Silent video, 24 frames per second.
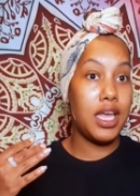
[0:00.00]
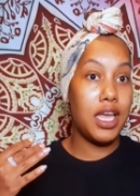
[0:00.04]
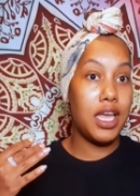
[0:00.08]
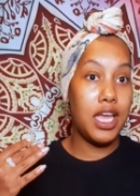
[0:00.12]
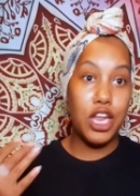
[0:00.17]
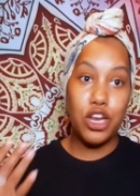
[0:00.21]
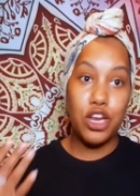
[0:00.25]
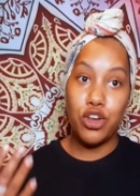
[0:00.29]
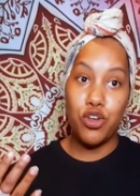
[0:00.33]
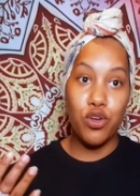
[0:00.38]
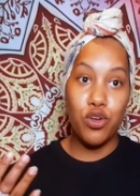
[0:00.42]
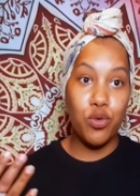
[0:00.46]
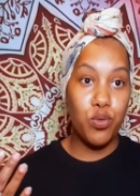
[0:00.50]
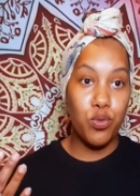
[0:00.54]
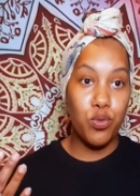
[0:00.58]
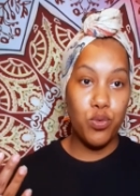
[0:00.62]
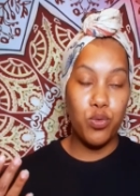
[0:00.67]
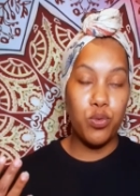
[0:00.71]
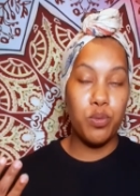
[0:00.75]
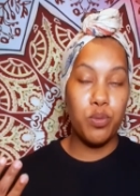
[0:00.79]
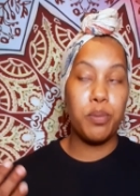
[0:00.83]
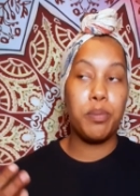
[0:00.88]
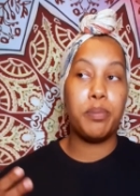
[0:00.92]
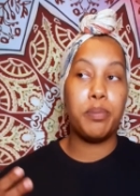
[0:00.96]
in your
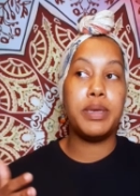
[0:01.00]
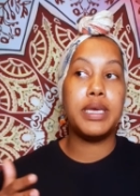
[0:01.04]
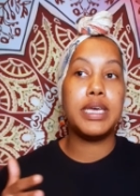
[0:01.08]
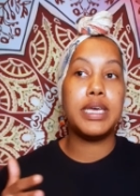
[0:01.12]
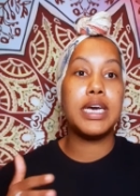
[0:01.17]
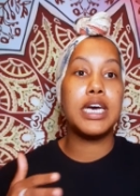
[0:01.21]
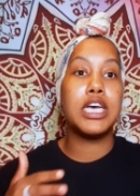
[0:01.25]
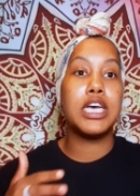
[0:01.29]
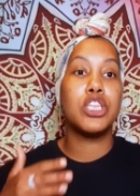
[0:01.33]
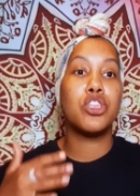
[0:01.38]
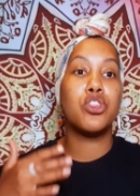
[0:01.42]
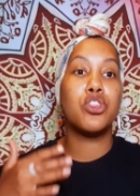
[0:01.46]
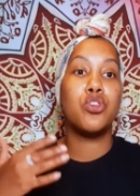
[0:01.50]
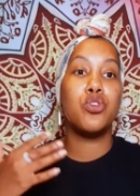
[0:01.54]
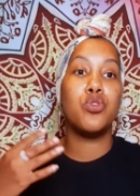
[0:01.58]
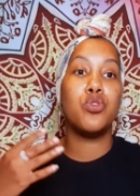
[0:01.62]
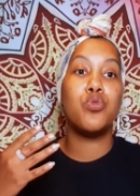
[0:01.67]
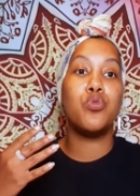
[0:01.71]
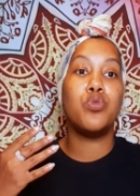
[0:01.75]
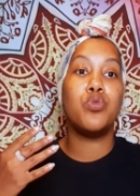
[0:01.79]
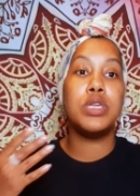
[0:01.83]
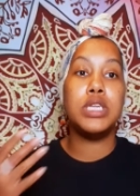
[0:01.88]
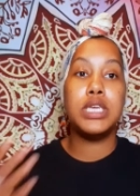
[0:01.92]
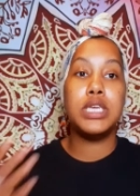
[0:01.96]
womb, because you
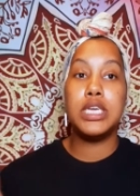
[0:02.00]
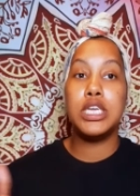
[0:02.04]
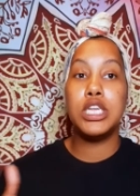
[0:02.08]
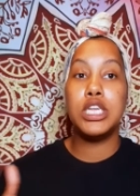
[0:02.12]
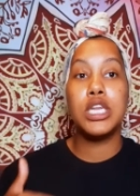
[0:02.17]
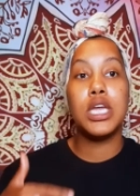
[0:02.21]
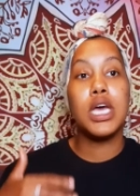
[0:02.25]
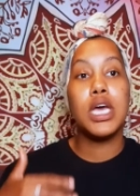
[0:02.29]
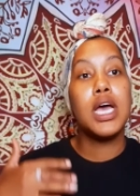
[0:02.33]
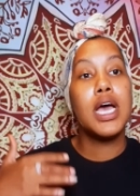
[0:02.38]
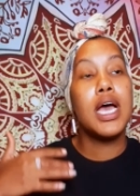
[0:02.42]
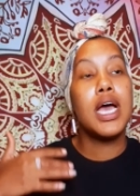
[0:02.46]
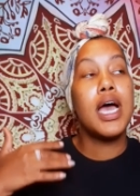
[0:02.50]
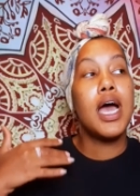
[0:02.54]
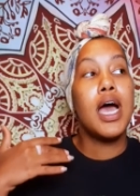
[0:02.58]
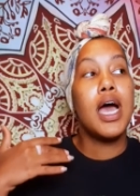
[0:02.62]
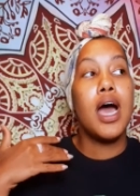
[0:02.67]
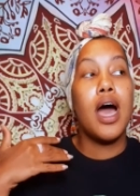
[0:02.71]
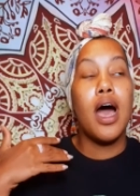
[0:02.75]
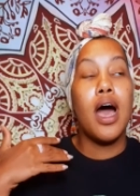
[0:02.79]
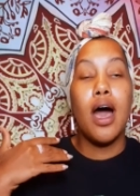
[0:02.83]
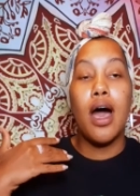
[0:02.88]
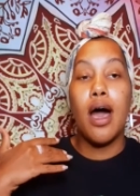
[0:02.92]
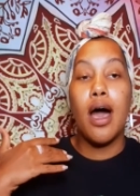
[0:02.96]
need
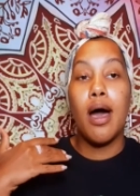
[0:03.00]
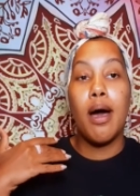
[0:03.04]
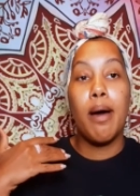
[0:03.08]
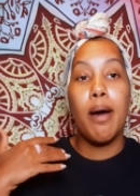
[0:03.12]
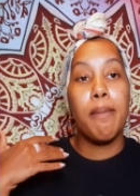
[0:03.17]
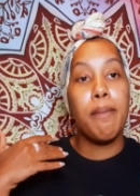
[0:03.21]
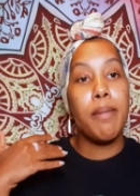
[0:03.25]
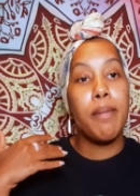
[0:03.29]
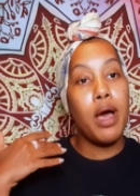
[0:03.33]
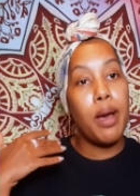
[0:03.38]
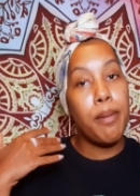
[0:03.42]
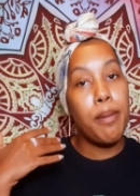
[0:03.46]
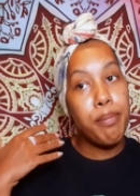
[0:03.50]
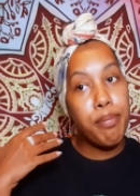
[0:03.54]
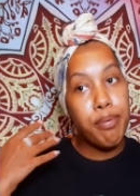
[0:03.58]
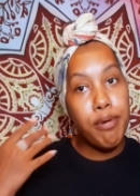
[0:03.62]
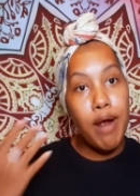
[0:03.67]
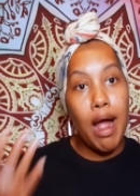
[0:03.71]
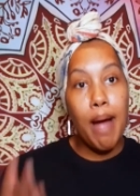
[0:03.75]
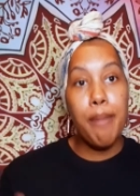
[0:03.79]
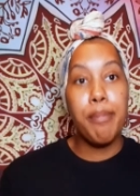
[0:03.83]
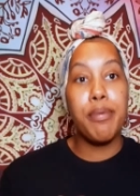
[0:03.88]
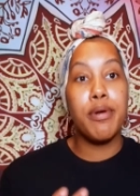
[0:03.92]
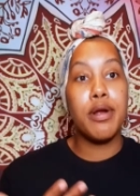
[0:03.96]
um,
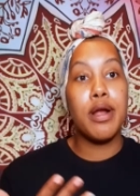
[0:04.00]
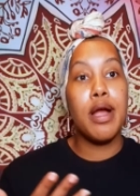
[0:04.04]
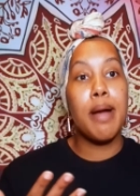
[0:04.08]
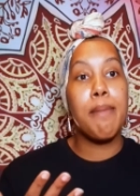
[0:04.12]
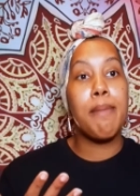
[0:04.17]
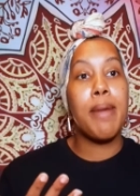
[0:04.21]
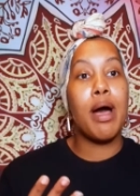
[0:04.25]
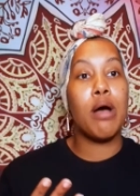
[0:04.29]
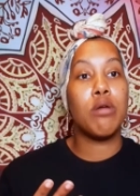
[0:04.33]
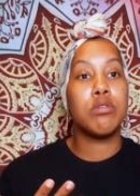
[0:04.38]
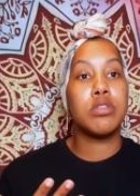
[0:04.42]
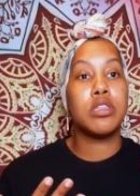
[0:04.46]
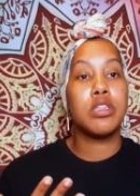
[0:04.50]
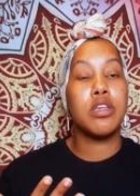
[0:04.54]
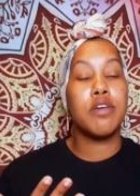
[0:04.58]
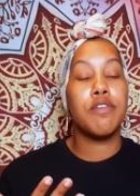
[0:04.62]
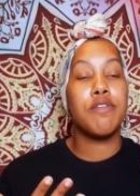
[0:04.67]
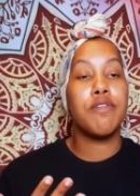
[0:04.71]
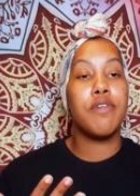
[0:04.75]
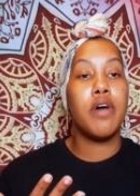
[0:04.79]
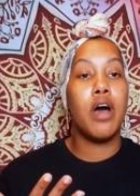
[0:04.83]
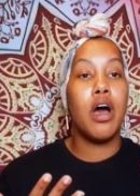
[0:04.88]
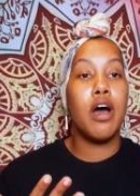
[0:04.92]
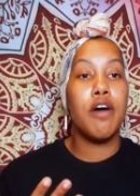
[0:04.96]
proper amounts
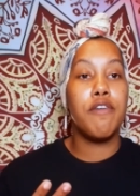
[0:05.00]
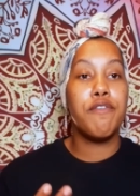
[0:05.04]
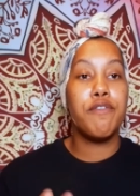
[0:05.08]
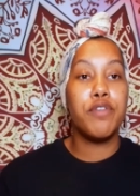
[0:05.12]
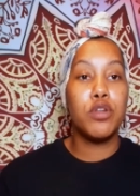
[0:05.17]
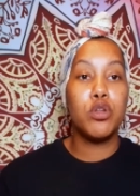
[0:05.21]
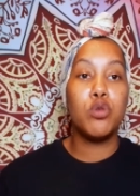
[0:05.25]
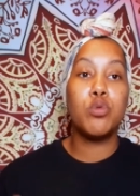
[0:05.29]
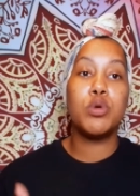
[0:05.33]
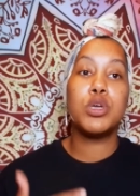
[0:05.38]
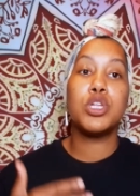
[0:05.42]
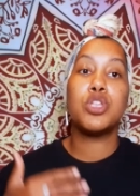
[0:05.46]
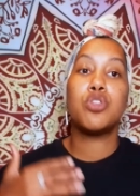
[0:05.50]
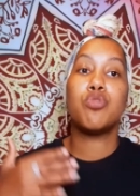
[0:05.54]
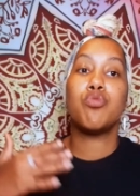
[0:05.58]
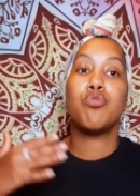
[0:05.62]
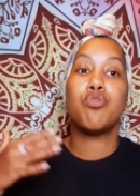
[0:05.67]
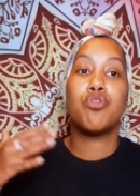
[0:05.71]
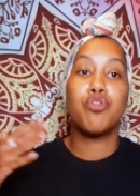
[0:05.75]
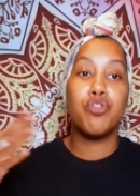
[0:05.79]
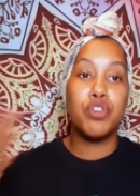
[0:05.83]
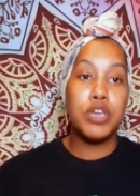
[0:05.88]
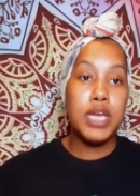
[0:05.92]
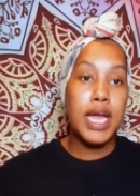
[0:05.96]
of uh, fluid to
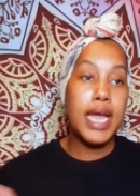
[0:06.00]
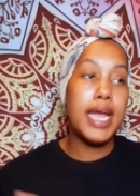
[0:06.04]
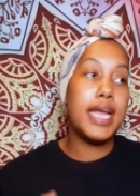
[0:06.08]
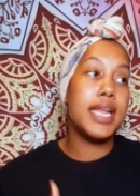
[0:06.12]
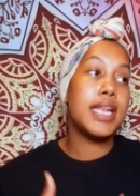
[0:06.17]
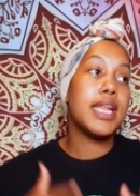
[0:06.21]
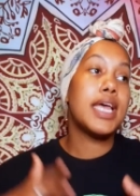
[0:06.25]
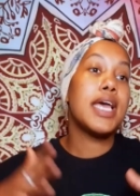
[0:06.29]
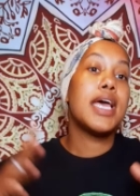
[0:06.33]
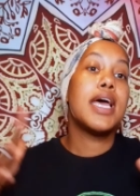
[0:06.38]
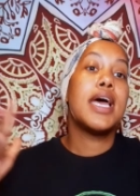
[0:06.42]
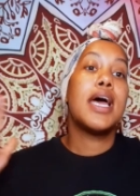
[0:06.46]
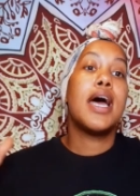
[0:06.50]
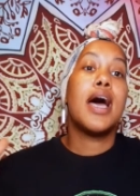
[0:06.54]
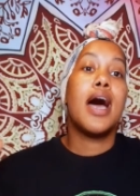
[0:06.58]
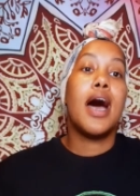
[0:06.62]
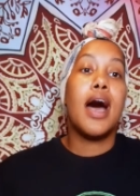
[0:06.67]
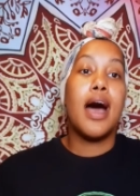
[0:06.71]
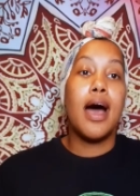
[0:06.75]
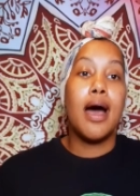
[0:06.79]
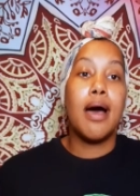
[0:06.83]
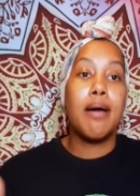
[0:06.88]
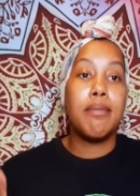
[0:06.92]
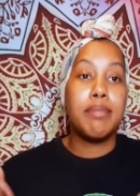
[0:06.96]
create
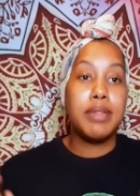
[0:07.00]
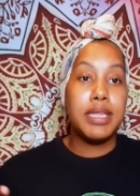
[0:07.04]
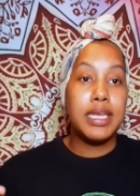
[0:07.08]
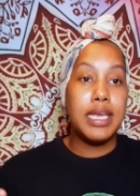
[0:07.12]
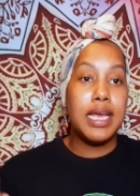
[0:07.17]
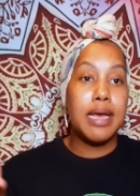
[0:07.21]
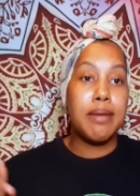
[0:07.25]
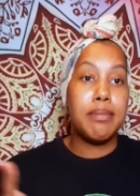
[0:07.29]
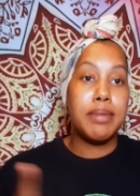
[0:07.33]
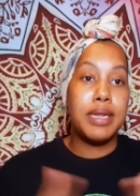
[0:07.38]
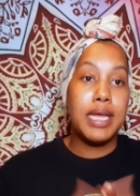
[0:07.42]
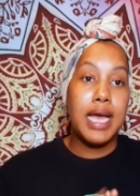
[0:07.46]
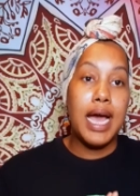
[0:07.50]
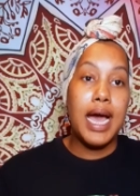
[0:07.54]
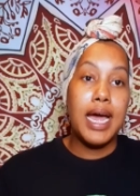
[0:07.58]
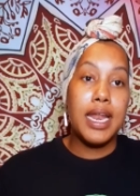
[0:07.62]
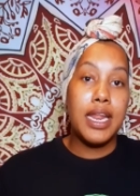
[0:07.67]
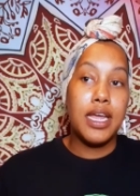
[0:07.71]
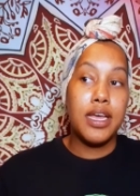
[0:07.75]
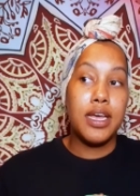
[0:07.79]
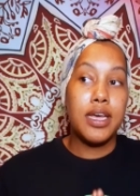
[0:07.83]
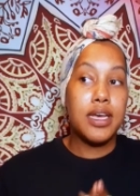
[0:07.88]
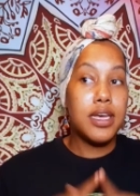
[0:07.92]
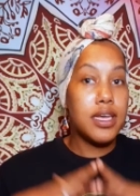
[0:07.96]
um, the
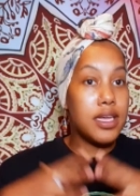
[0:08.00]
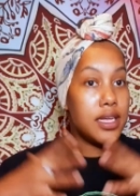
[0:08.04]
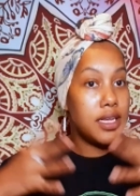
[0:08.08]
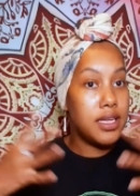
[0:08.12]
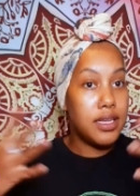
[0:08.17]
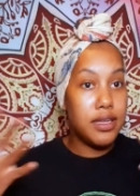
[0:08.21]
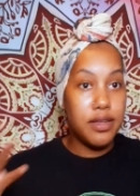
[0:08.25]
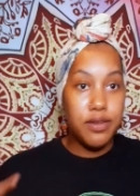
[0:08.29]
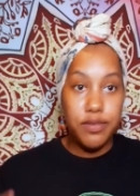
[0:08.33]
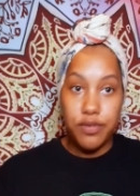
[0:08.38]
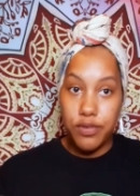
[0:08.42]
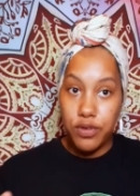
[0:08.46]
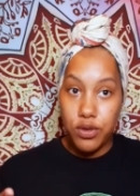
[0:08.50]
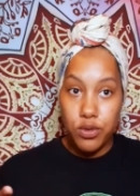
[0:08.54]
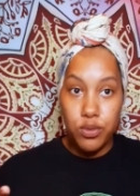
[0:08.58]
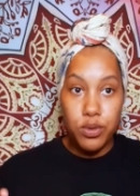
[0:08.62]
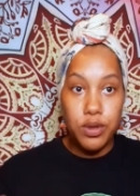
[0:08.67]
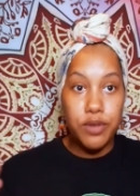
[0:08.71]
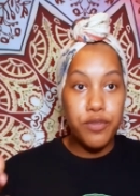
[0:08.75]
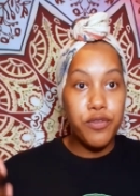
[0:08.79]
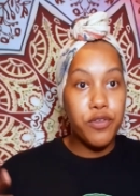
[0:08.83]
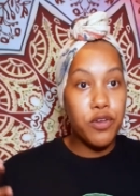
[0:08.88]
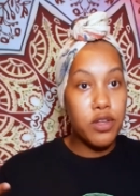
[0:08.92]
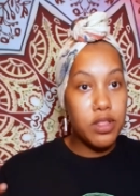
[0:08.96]
amniotic
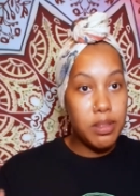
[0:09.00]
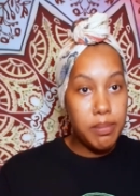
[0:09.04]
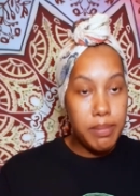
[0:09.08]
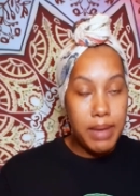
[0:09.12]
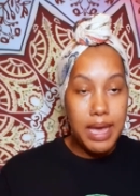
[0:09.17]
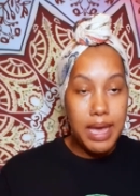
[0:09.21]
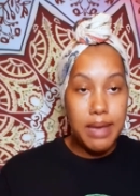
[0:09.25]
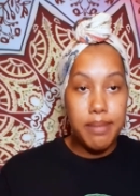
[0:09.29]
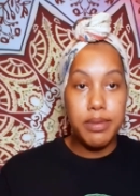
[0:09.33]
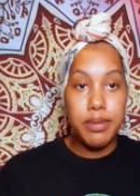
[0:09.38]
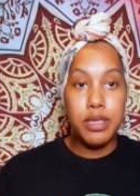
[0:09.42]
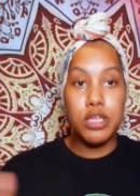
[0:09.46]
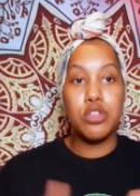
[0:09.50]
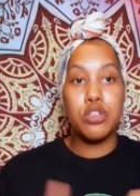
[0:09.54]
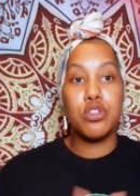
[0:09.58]
fluid for the baby.